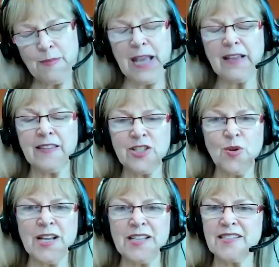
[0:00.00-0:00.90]
to make the
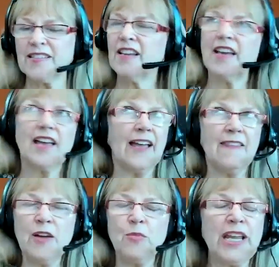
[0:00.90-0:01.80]
choice.
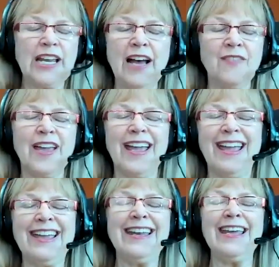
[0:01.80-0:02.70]
And then we can have
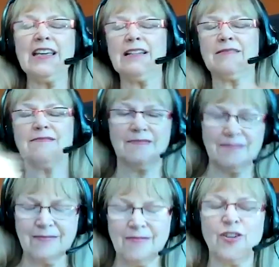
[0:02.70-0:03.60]
any
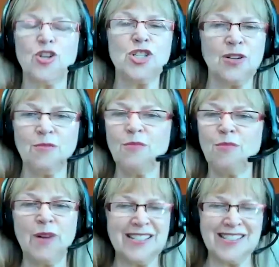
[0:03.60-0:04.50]
version
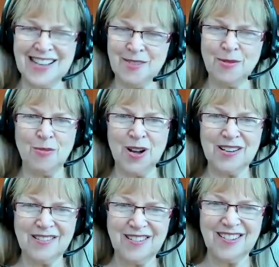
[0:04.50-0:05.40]
we decide we
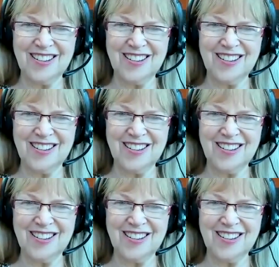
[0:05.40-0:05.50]
want.